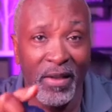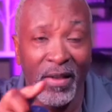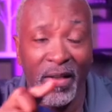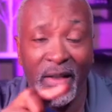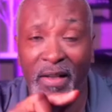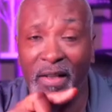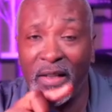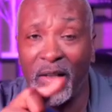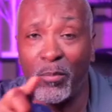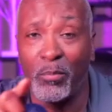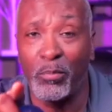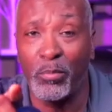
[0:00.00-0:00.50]

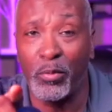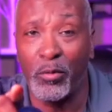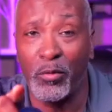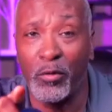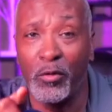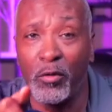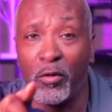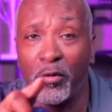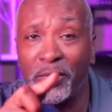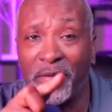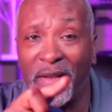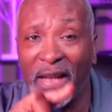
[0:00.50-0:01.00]
it
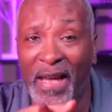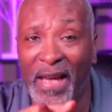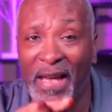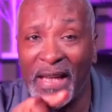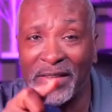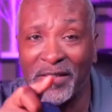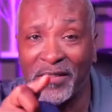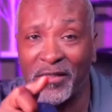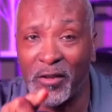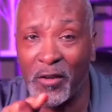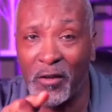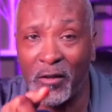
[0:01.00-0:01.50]
improves
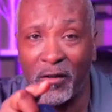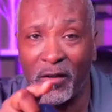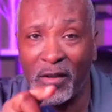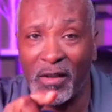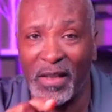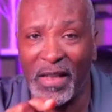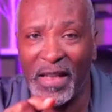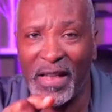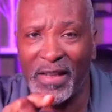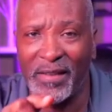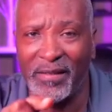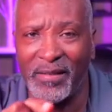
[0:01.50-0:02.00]
hand
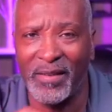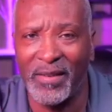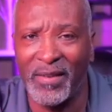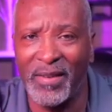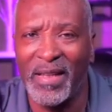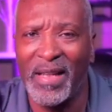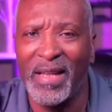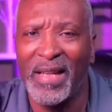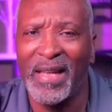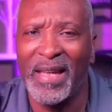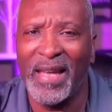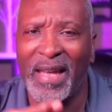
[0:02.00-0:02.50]
circulation,
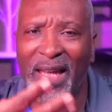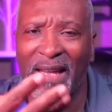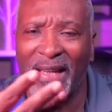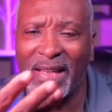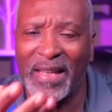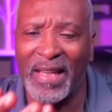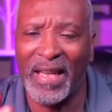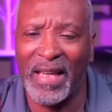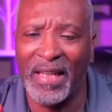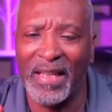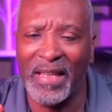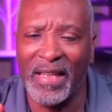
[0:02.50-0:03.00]
and
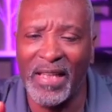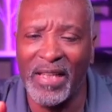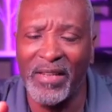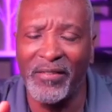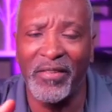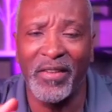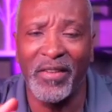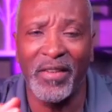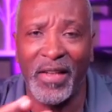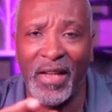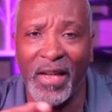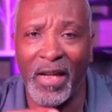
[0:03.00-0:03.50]
can
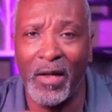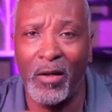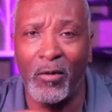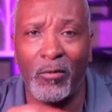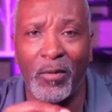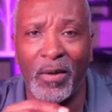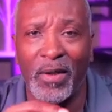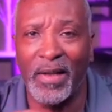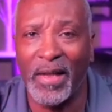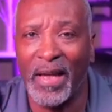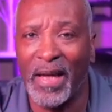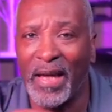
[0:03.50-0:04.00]
even help
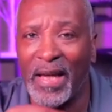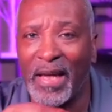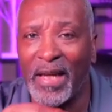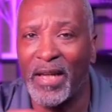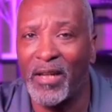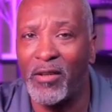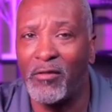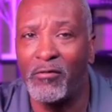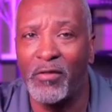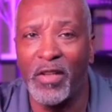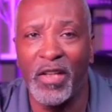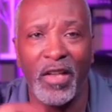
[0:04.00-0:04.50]
with
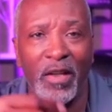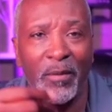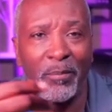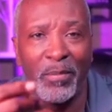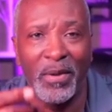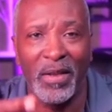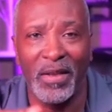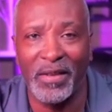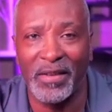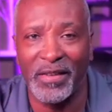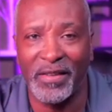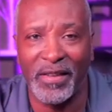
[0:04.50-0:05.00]
hand
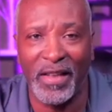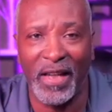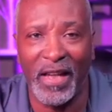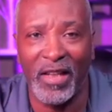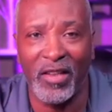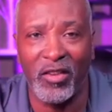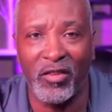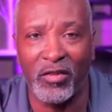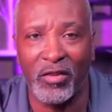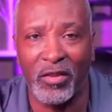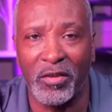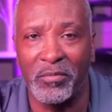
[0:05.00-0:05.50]

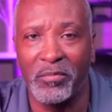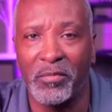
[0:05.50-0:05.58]
rehabilitation.